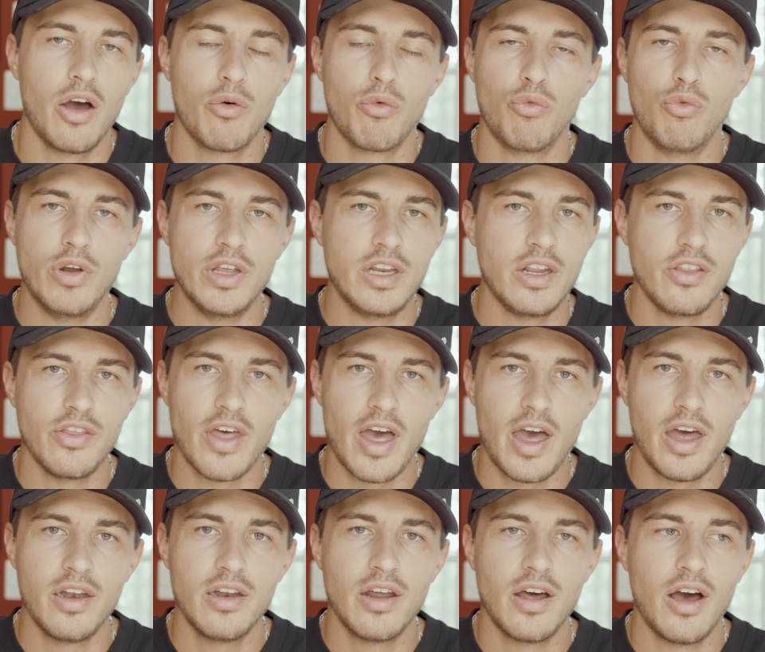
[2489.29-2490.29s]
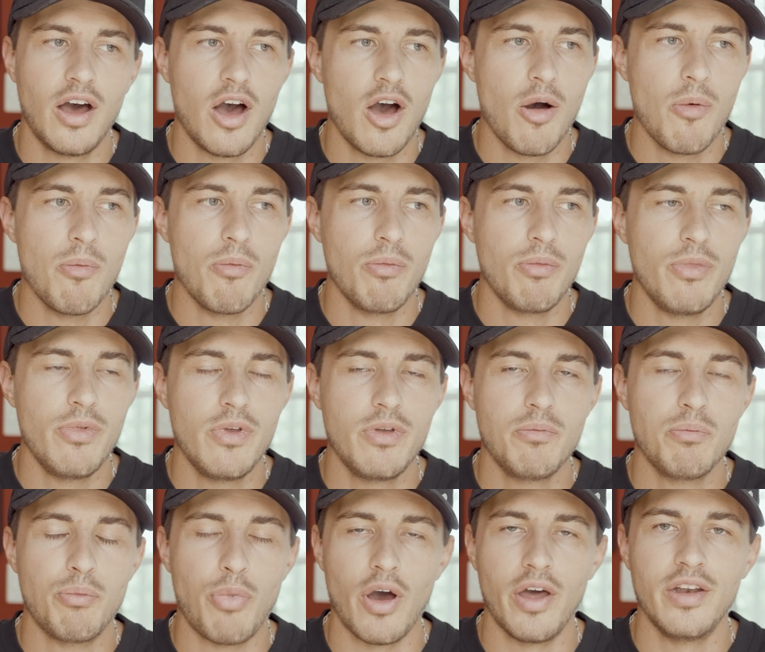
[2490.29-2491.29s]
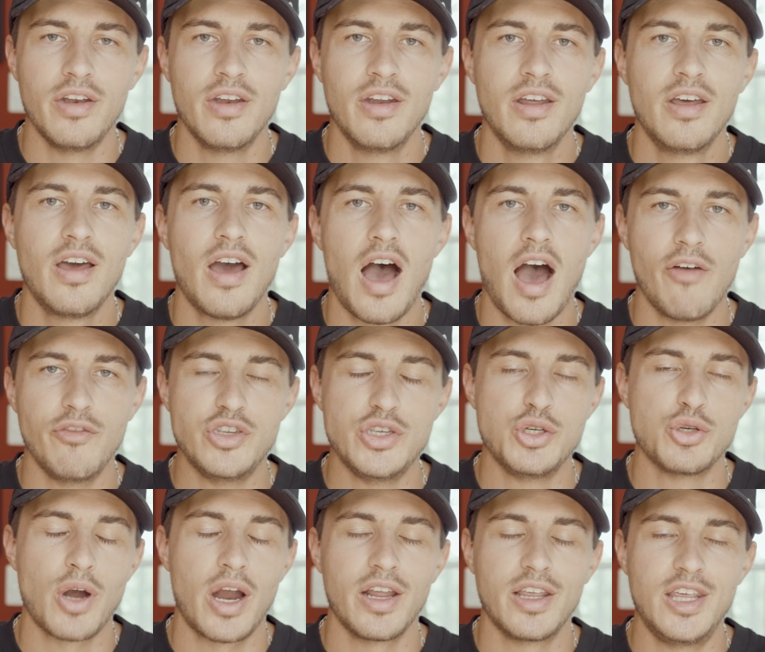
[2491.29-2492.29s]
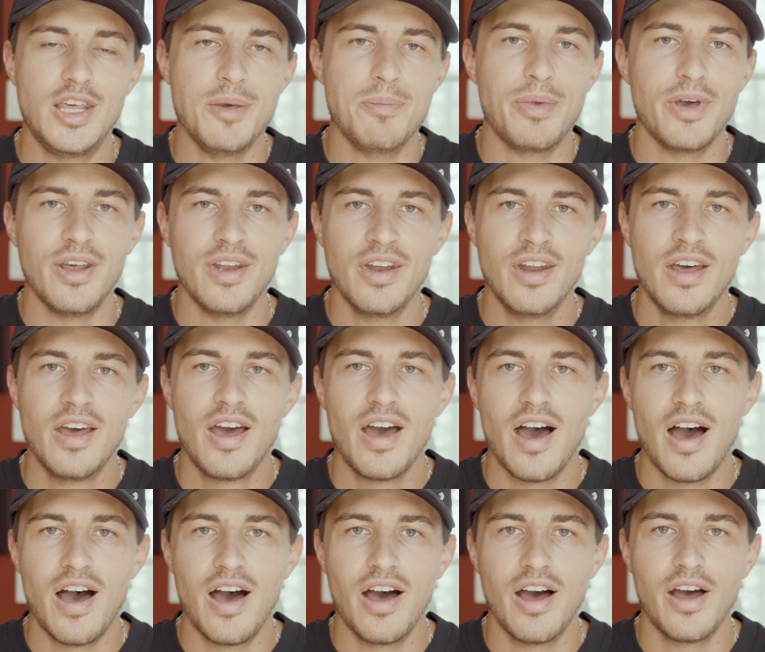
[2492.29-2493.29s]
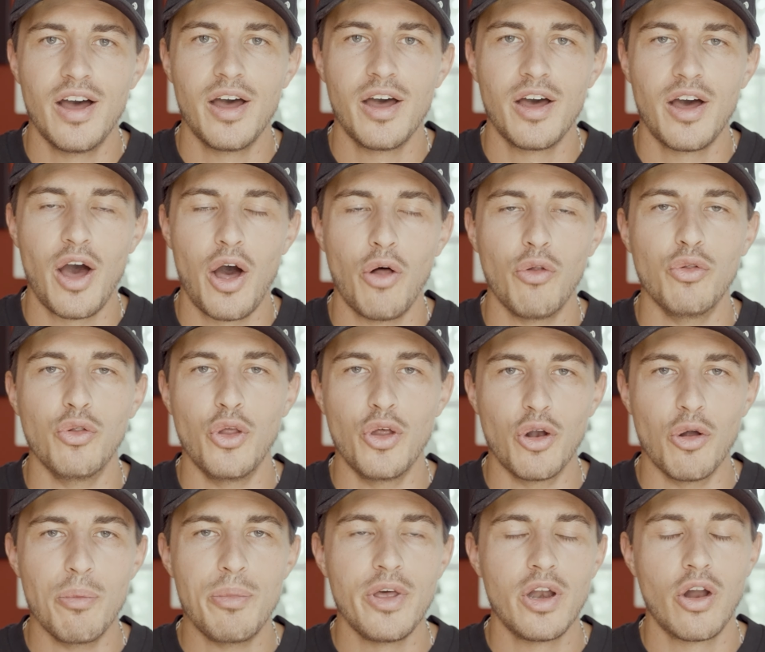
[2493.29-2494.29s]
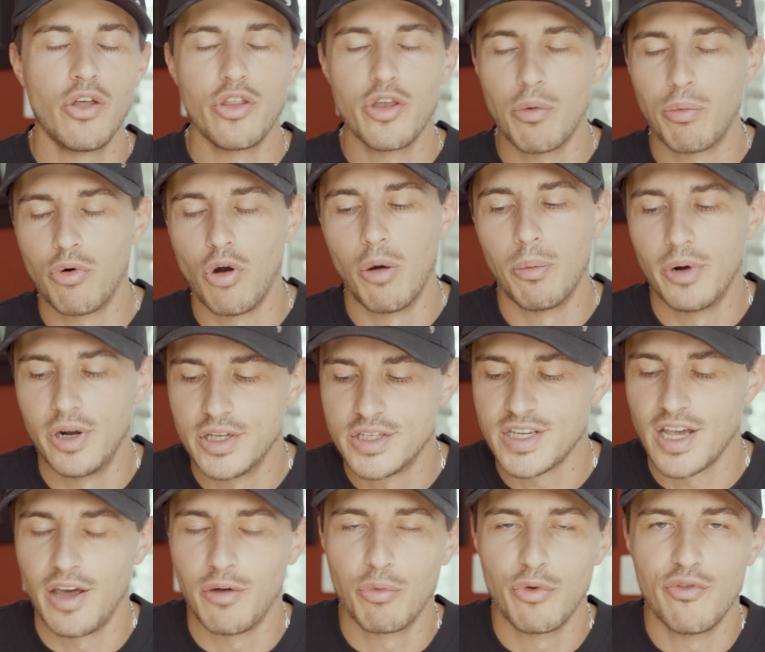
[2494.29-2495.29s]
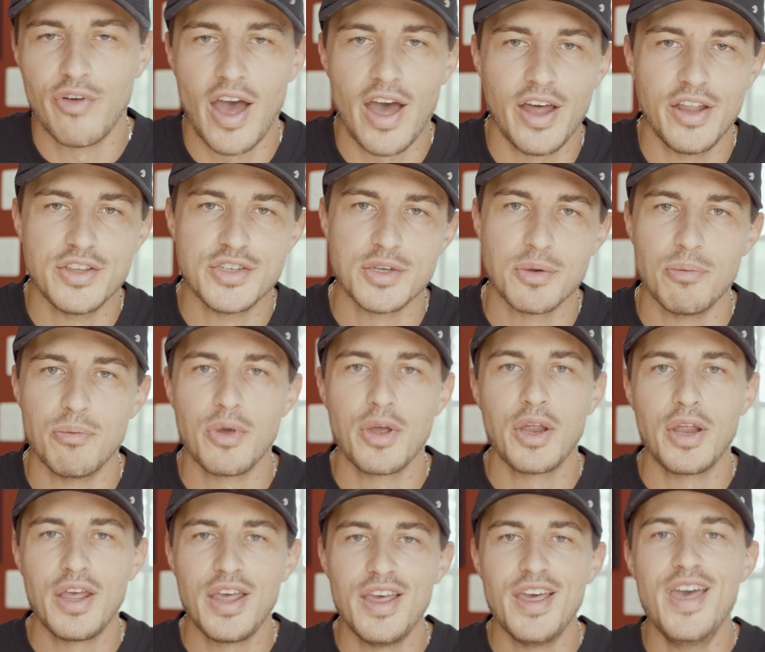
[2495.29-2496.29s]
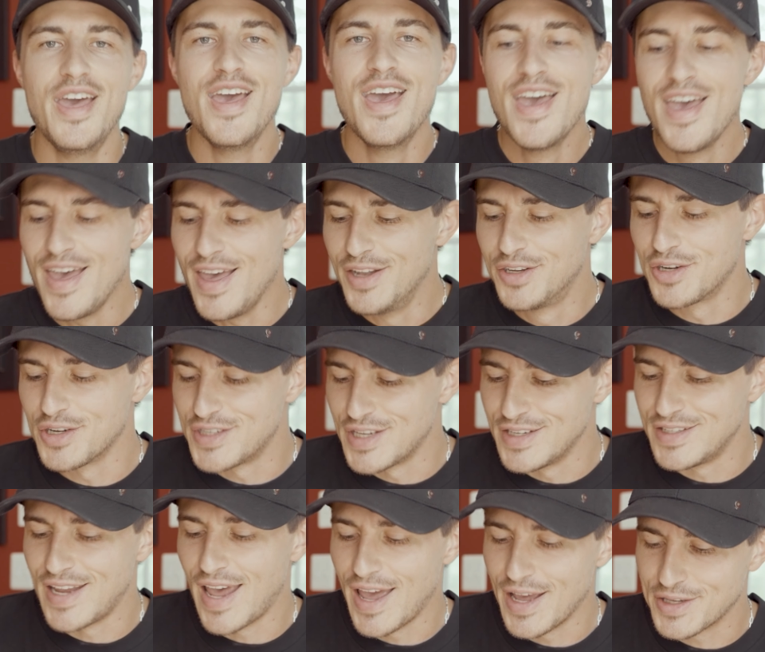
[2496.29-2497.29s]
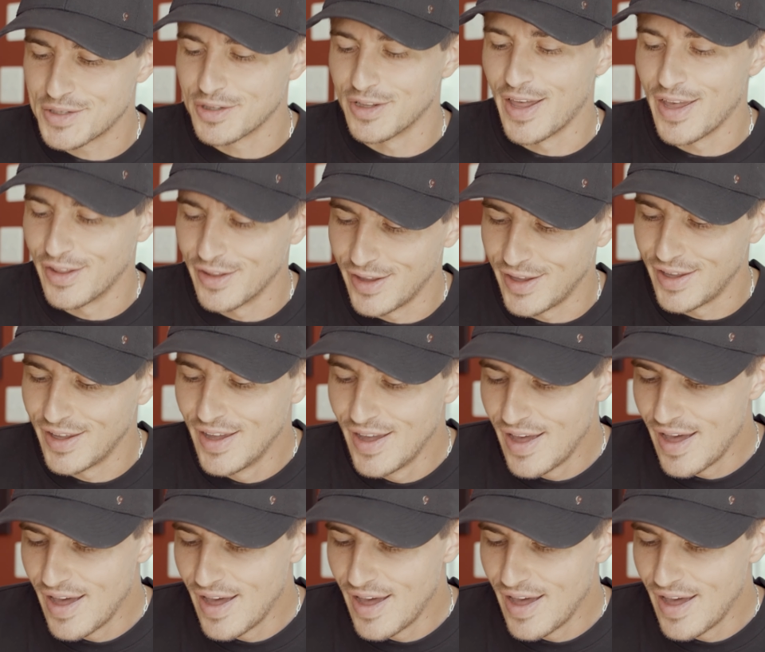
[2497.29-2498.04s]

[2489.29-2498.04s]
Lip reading: reading that, but obviously try to keep it a little bit on the appropriate side. We've had some interesting takes lately.